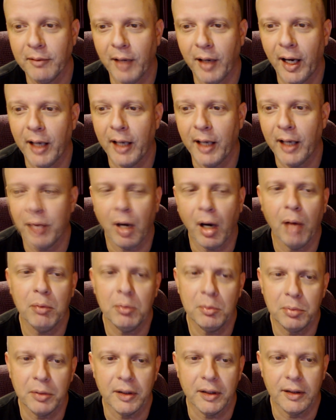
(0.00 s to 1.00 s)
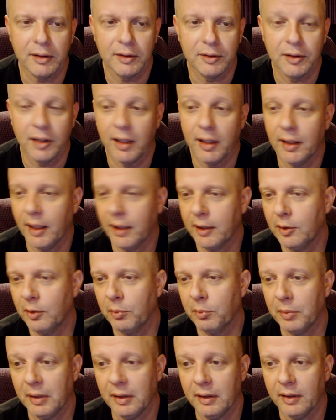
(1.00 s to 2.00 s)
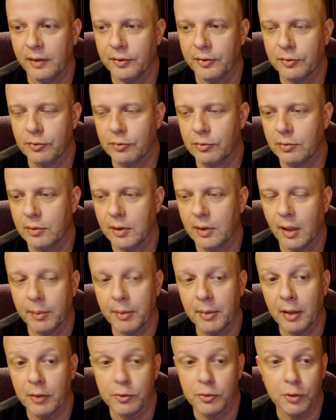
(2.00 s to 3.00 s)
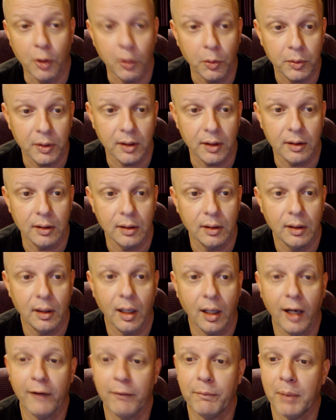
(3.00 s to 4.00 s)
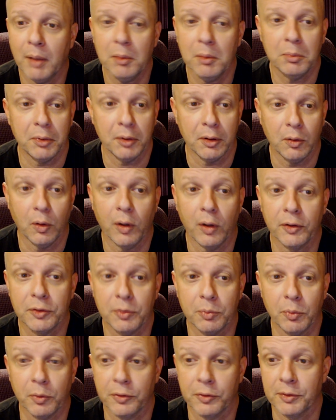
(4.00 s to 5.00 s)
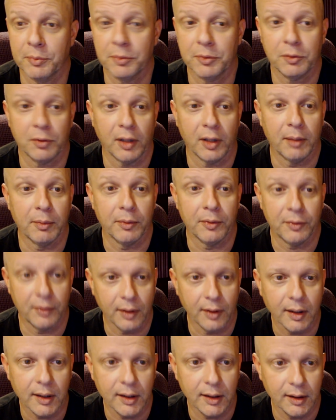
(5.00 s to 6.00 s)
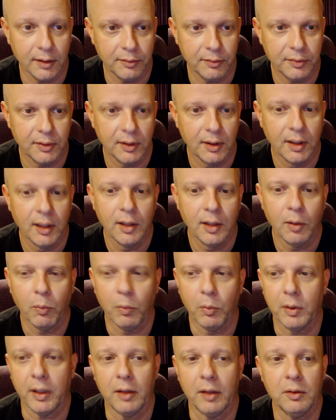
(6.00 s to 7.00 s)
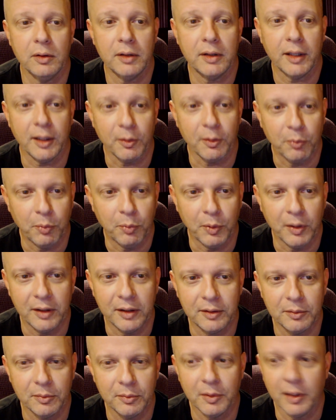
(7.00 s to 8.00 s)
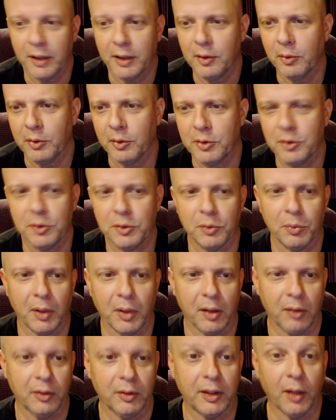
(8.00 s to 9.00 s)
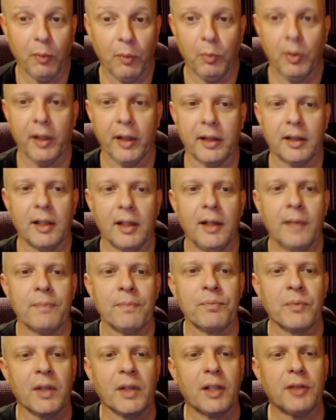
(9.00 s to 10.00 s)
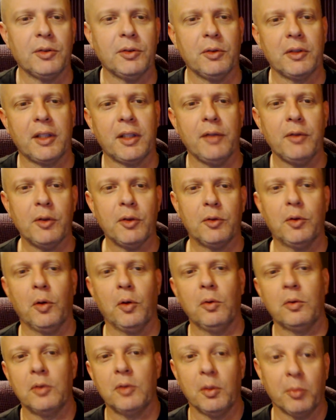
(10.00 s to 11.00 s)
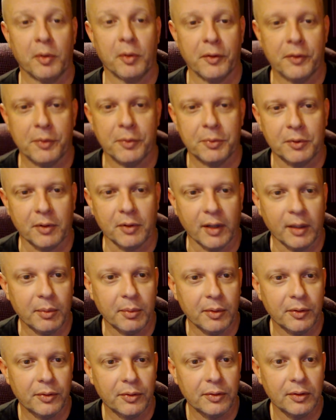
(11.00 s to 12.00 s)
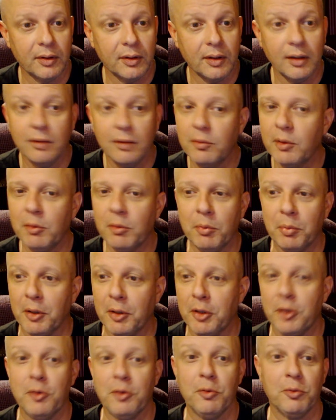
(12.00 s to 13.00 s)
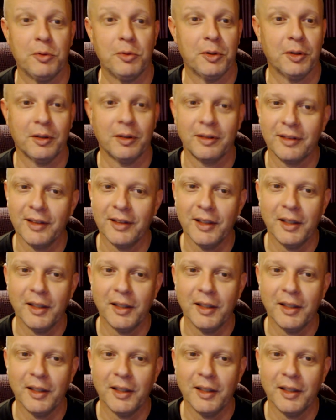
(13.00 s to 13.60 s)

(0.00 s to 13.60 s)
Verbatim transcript: I I probably and I don't mean this. I'm not joking. I've probably lost more subscribers than I have. When I look at what, well, I know it's true. When I look at like, because it'll give you a total number of subscribers, we would be huge,